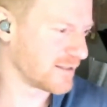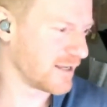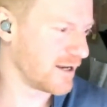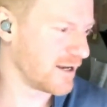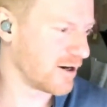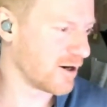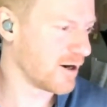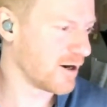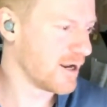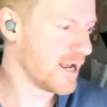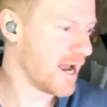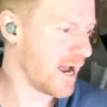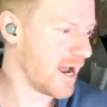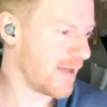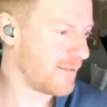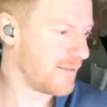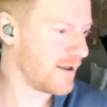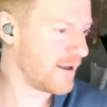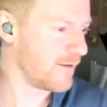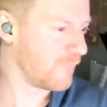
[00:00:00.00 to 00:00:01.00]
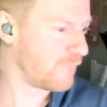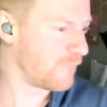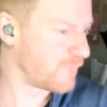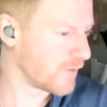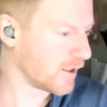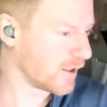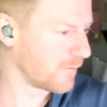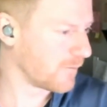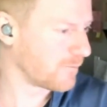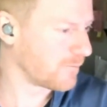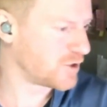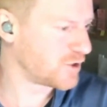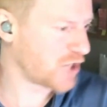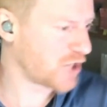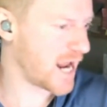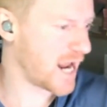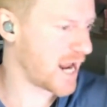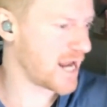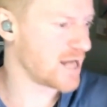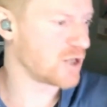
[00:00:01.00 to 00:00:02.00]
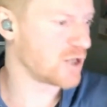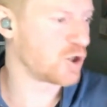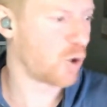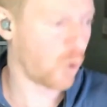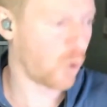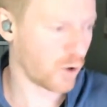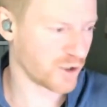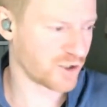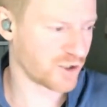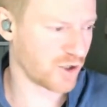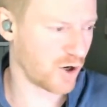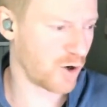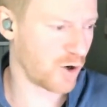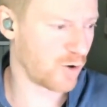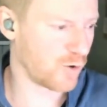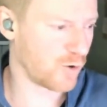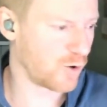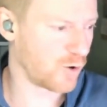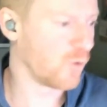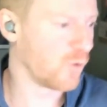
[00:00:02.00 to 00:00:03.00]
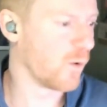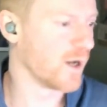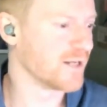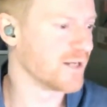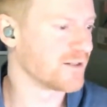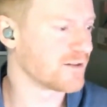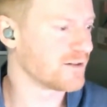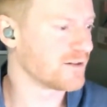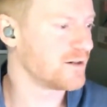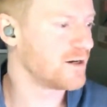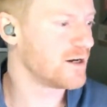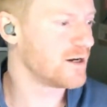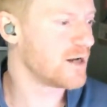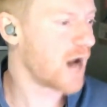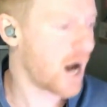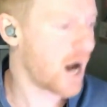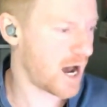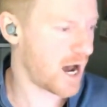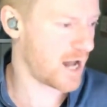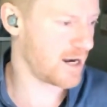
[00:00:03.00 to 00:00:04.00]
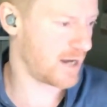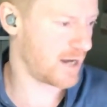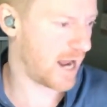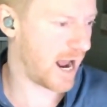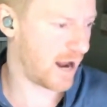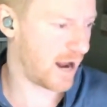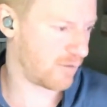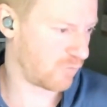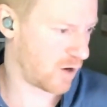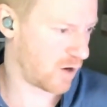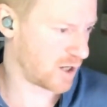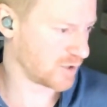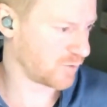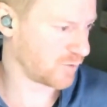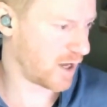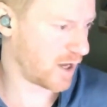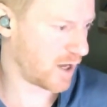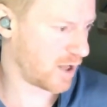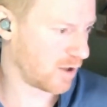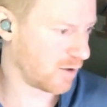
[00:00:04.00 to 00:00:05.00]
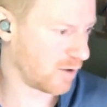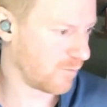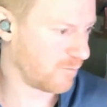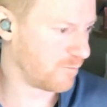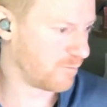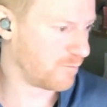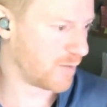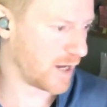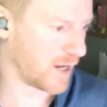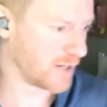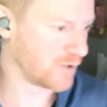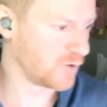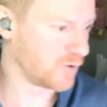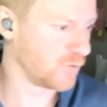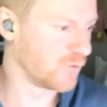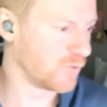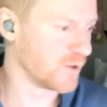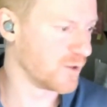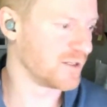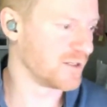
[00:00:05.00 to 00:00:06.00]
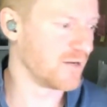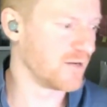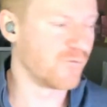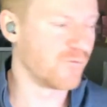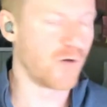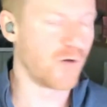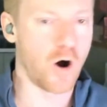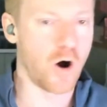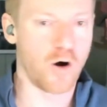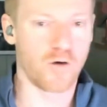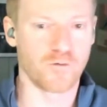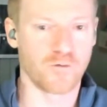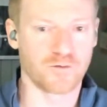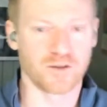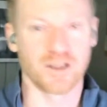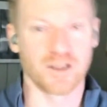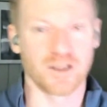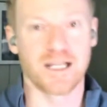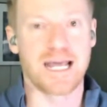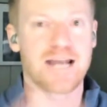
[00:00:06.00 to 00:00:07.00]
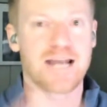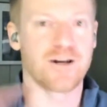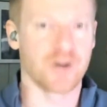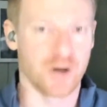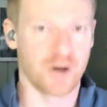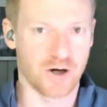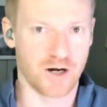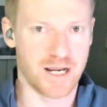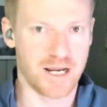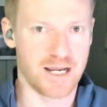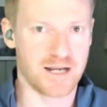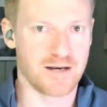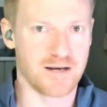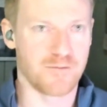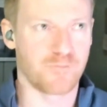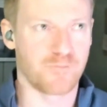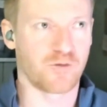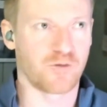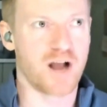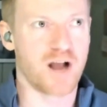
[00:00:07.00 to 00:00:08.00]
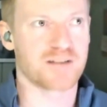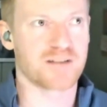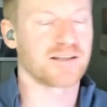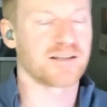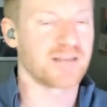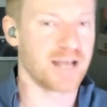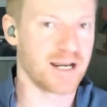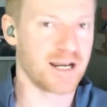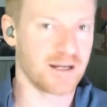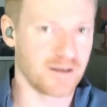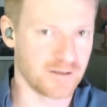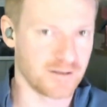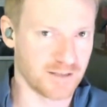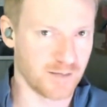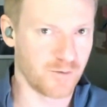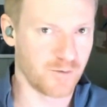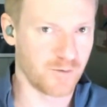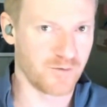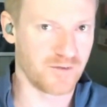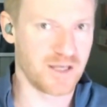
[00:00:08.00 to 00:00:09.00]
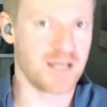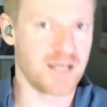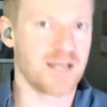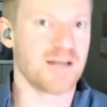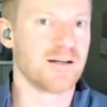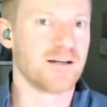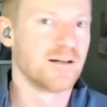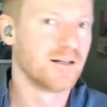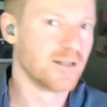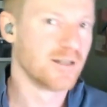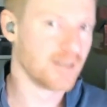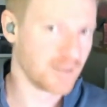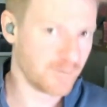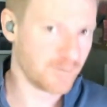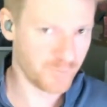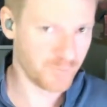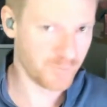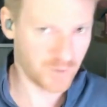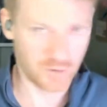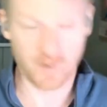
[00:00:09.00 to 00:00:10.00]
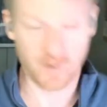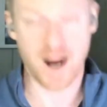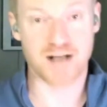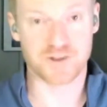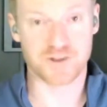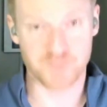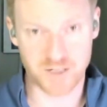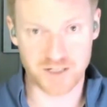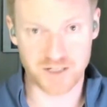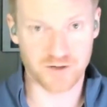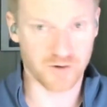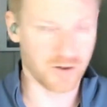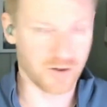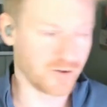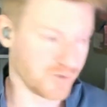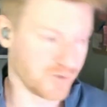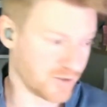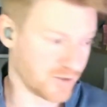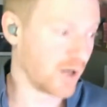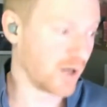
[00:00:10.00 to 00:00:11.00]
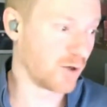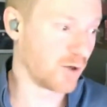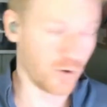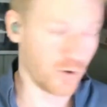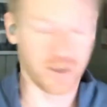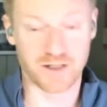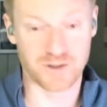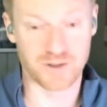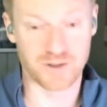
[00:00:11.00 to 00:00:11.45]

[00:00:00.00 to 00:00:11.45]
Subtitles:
later. And then Philip J. Corso, who was not at Roswell, but who was involved later in processing some of the crash materials, according